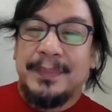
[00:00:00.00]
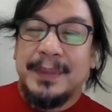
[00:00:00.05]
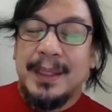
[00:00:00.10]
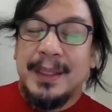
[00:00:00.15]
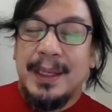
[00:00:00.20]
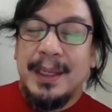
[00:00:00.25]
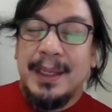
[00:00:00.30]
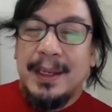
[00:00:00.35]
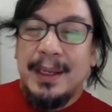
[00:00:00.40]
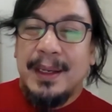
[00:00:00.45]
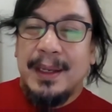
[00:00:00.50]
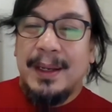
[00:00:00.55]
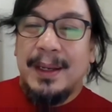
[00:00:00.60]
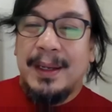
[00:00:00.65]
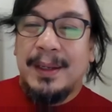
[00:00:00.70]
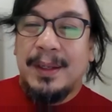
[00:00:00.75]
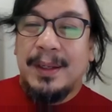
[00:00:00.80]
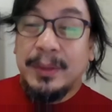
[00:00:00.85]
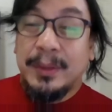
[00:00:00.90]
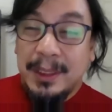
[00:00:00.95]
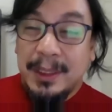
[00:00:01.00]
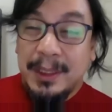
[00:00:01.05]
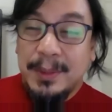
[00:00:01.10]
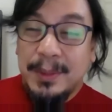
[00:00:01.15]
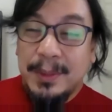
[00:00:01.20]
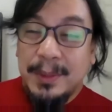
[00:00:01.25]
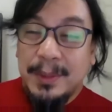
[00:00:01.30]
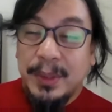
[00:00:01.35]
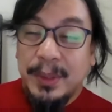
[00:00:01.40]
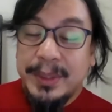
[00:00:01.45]
autonomous social
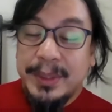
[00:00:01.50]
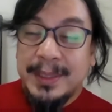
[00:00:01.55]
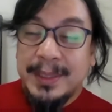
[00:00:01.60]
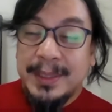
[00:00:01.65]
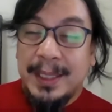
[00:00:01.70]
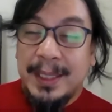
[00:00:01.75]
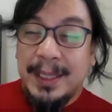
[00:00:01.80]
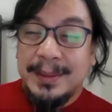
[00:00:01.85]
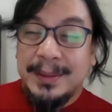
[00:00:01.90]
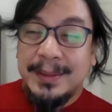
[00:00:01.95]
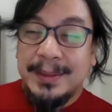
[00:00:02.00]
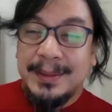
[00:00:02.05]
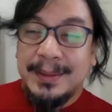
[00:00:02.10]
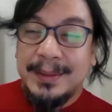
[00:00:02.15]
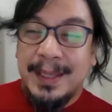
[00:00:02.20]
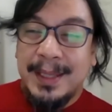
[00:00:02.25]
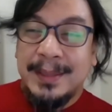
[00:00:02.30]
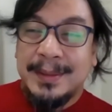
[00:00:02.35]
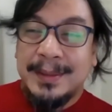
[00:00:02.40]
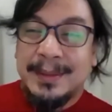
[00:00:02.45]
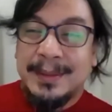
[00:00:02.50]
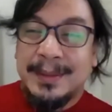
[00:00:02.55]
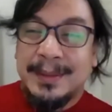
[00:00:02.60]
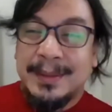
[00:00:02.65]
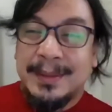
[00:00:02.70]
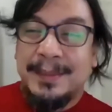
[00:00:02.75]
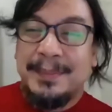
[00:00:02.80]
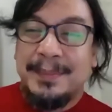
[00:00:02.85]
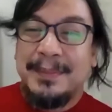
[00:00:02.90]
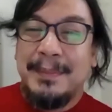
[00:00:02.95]
sciences has a
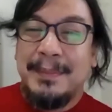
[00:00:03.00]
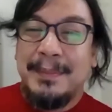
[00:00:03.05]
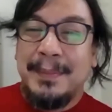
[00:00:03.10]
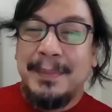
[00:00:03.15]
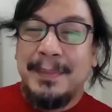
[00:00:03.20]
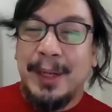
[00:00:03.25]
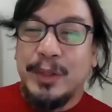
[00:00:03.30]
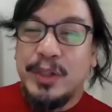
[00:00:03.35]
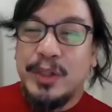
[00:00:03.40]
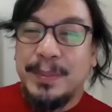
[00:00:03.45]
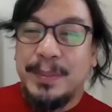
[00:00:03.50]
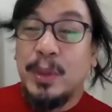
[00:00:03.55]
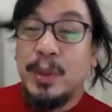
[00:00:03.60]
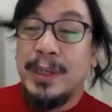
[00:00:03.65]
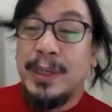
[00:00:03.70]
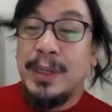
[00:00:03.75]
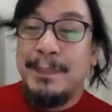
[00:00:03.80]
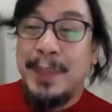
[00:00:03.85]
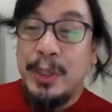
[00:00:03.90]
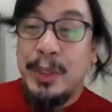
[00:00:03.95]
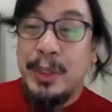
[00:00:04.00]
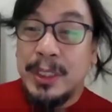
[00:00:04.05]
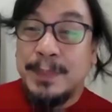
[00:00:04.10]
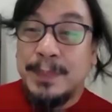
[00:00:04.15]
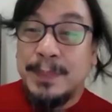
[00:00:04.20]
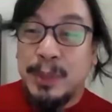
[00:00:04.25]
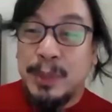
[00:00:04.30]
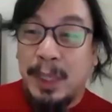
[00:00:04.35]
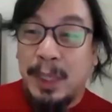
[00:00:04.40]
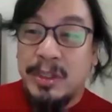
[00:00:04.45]
much more ambitious
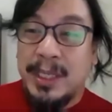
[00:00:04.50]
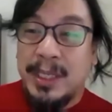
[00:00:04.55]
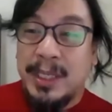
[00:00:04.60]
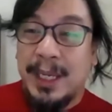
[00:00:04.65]
project